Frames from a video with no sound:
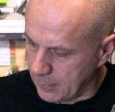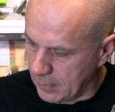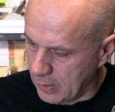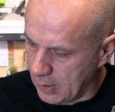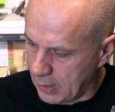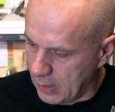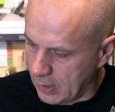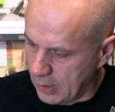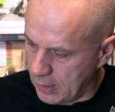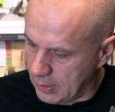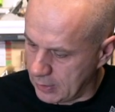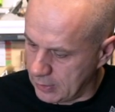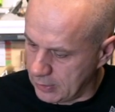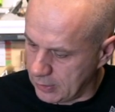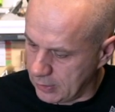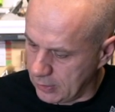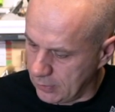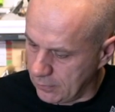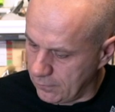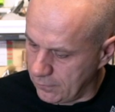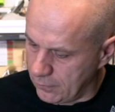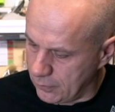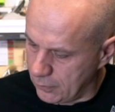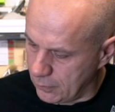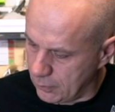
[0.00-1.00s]
And
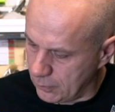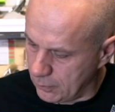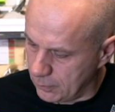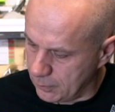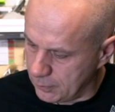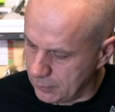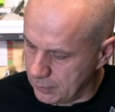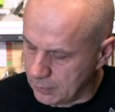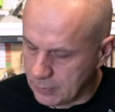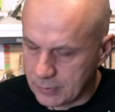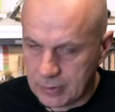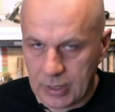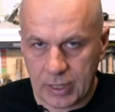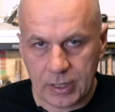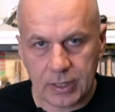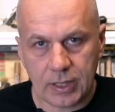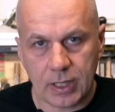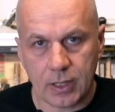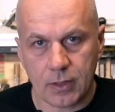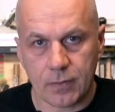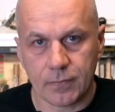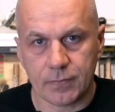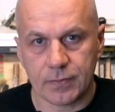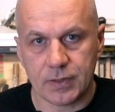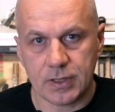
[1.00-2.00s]
if you take
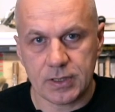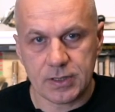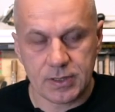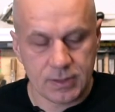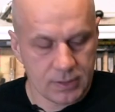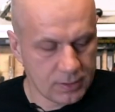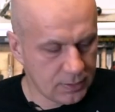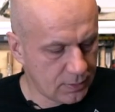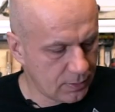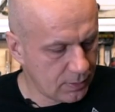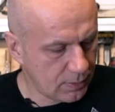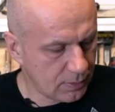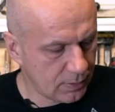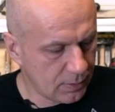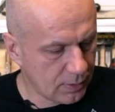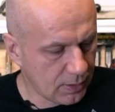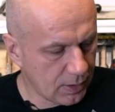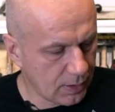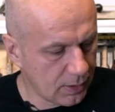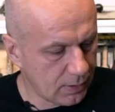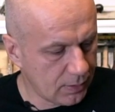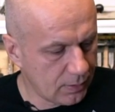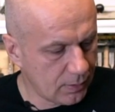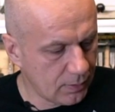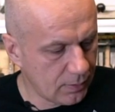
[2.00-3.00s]
care of this,
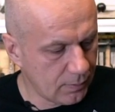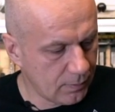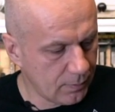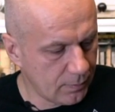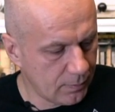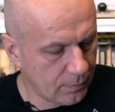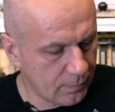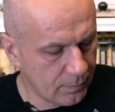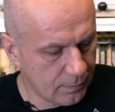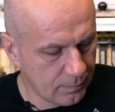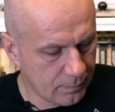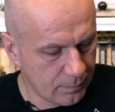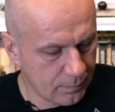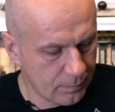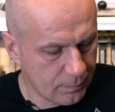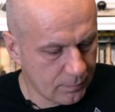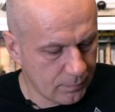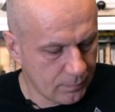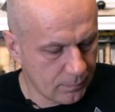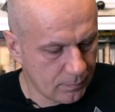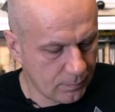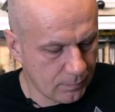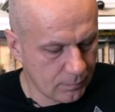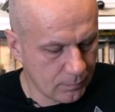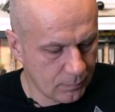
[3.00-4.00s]
then
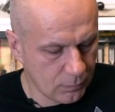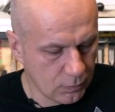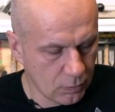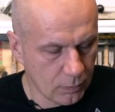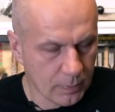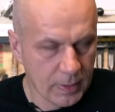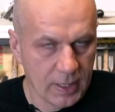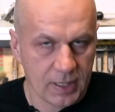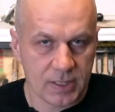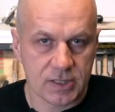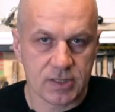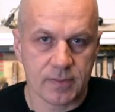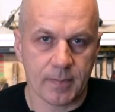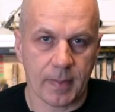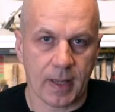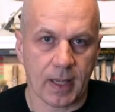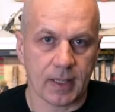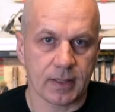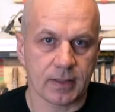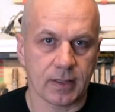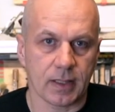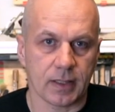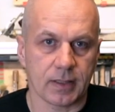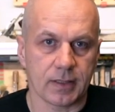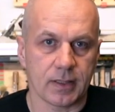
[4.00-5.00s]
you may
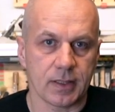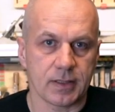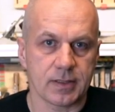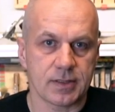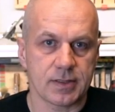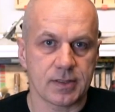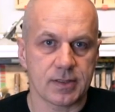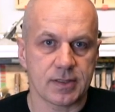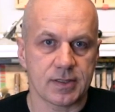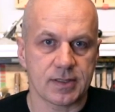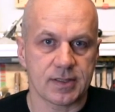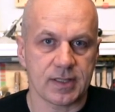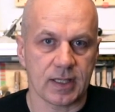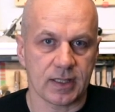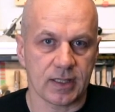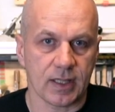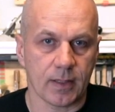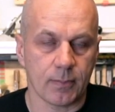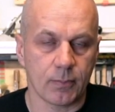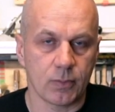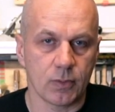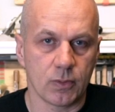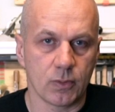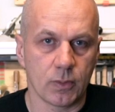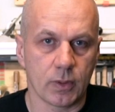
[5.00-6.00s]
expect that this
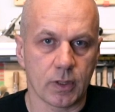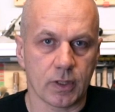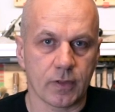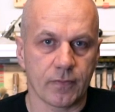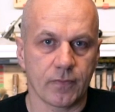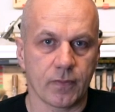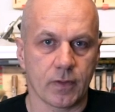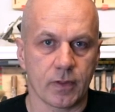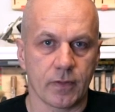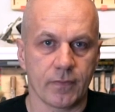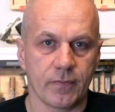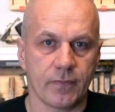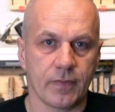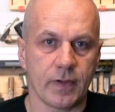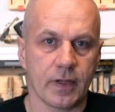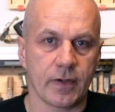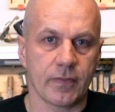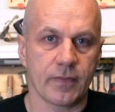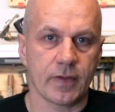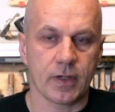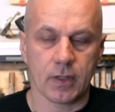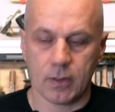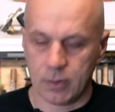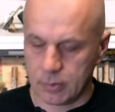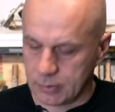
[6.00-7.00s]
setup will work for a very,
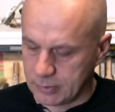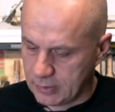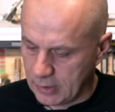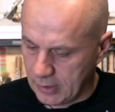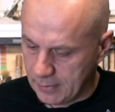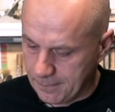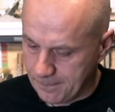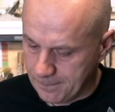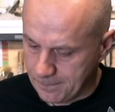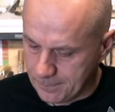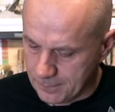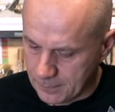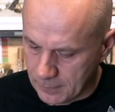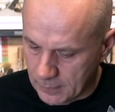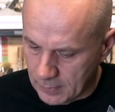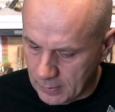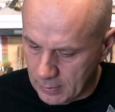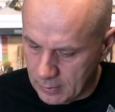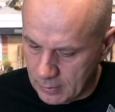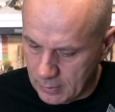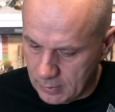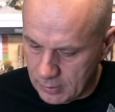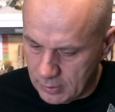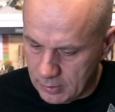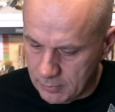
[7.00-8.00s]
very long time.
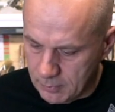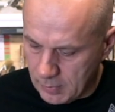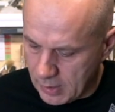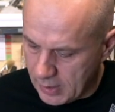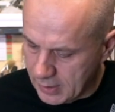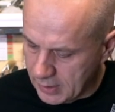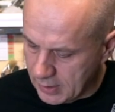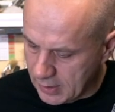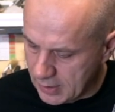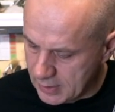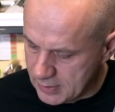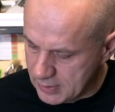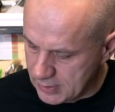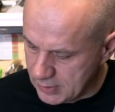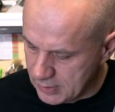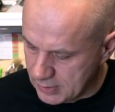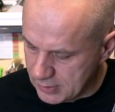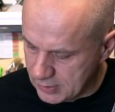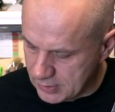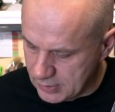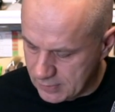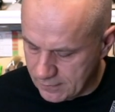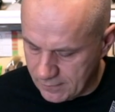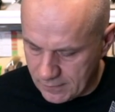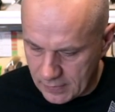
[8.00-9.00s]
In my case,
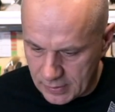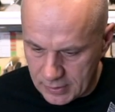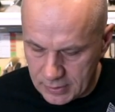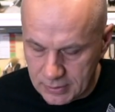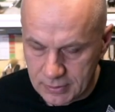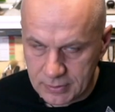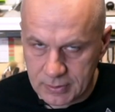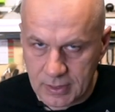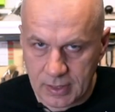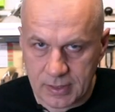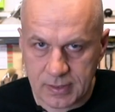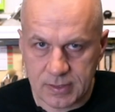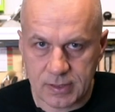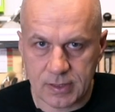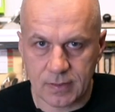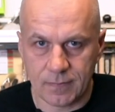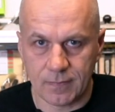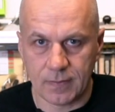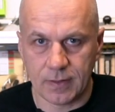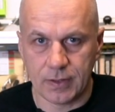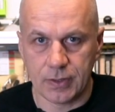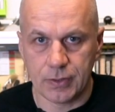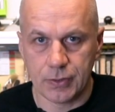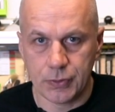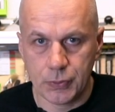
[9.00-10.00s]
it's very
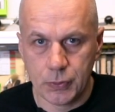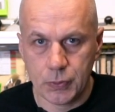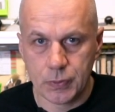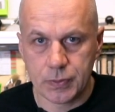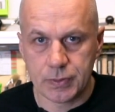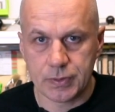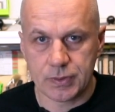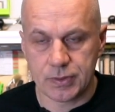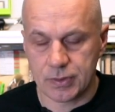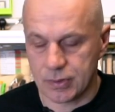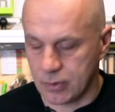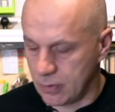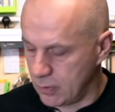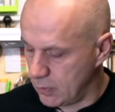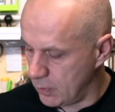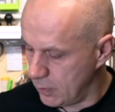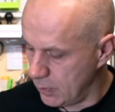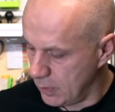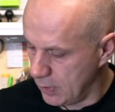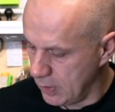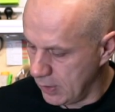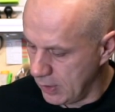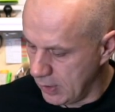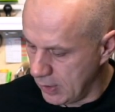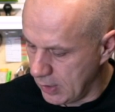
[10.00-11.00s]
intensively used, so
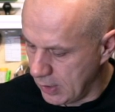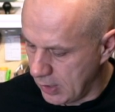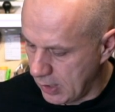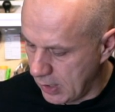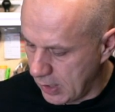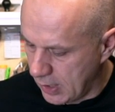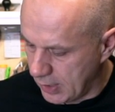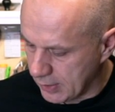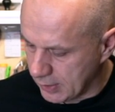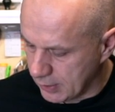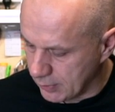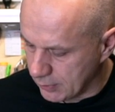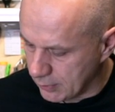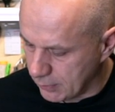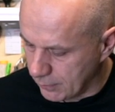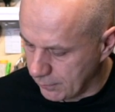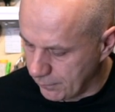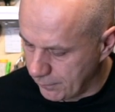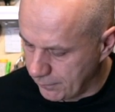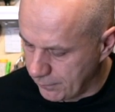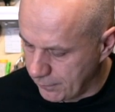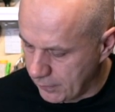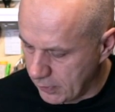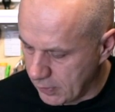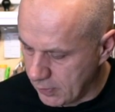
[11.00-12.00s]
I can
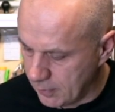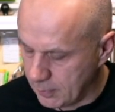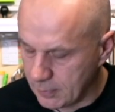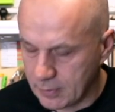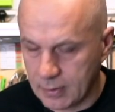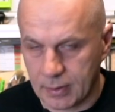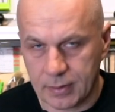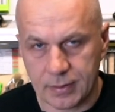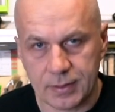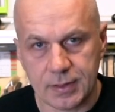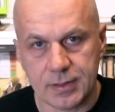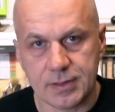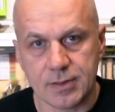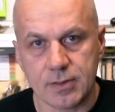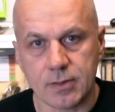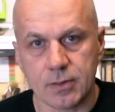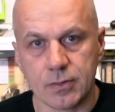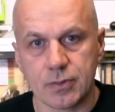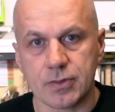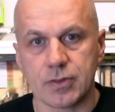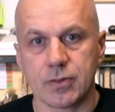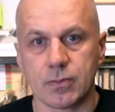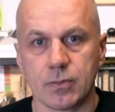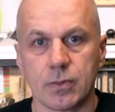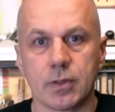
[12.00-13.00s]
confirm that this
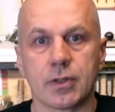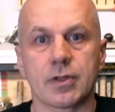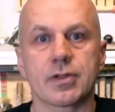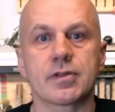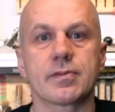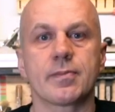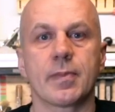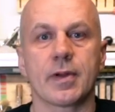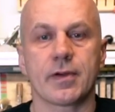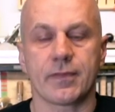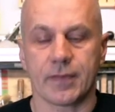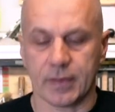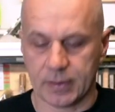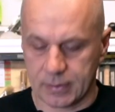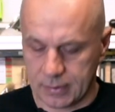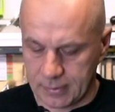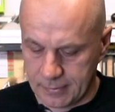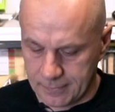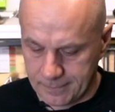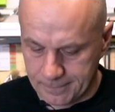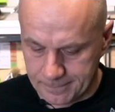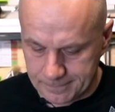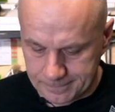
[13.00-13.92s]
solution works perfectly.